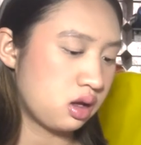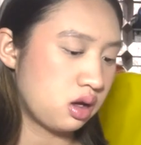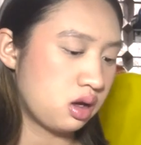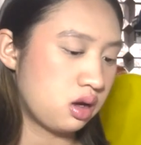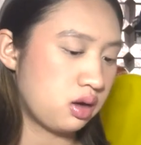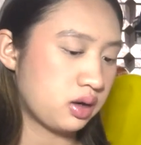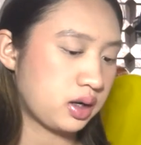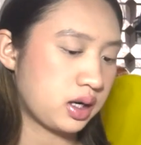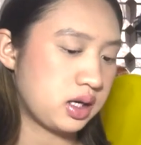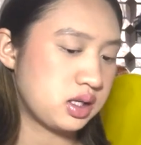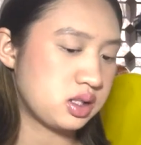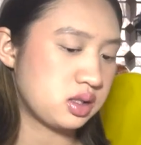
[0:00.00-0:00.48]

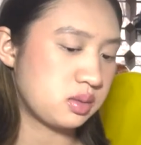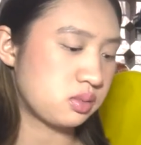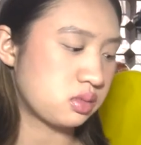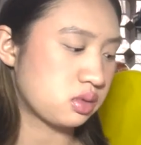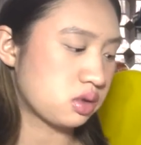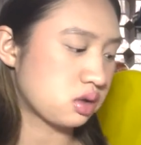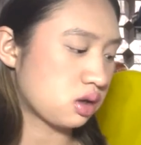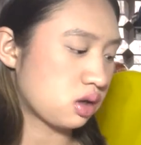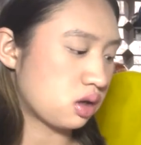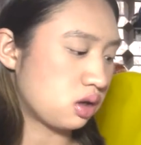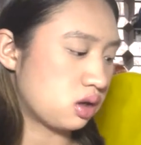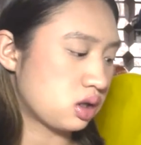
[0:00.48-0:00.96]
okay, so
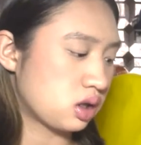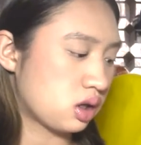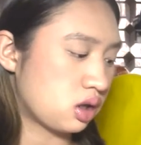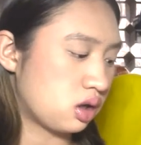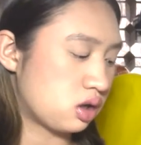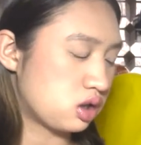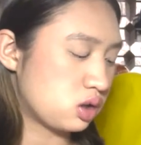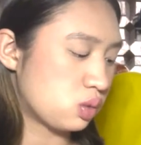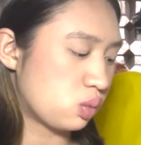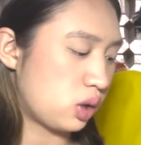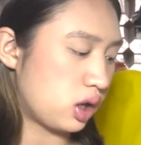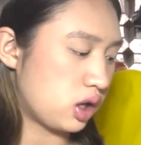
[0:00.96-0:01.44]
I'm going to go
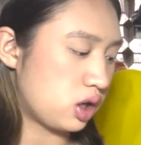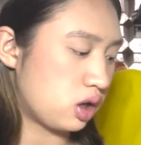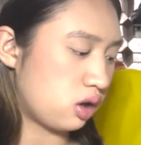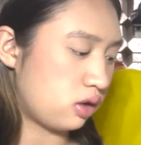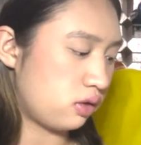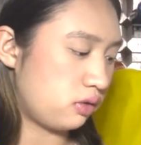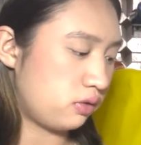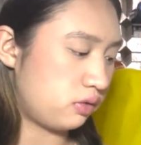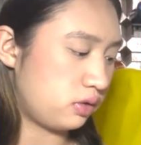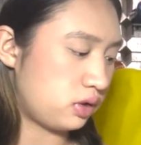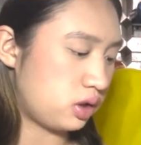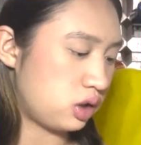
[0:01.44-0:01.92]
into
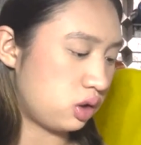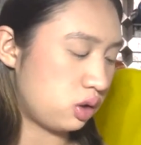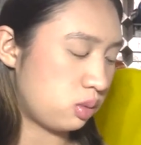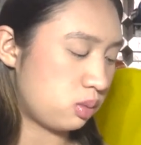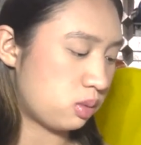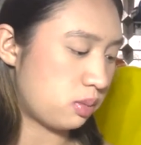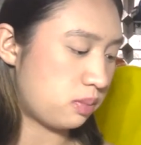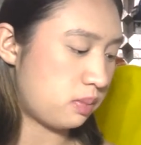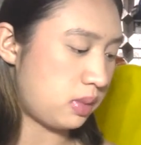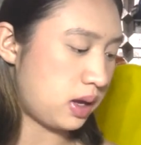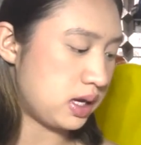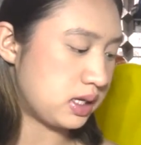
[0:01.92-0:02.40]
OneNote for you,
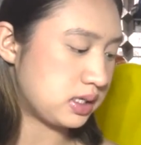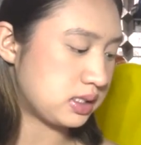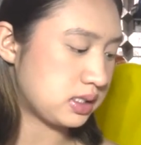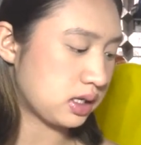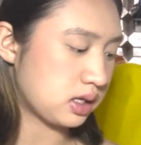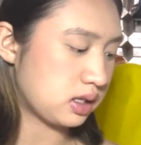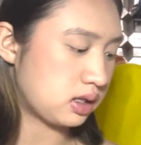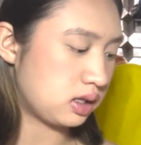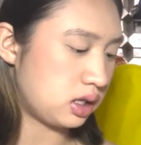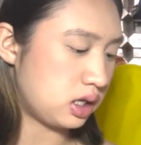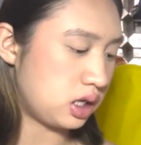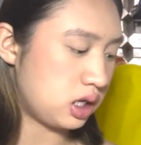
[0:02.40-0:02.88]
but
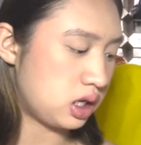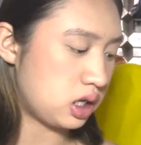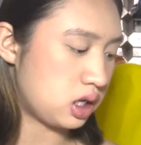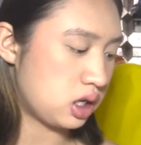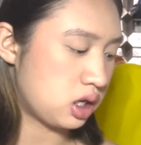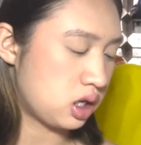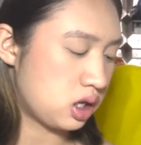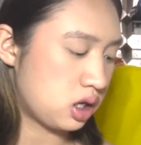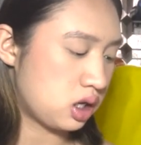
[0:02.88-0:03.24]
basically,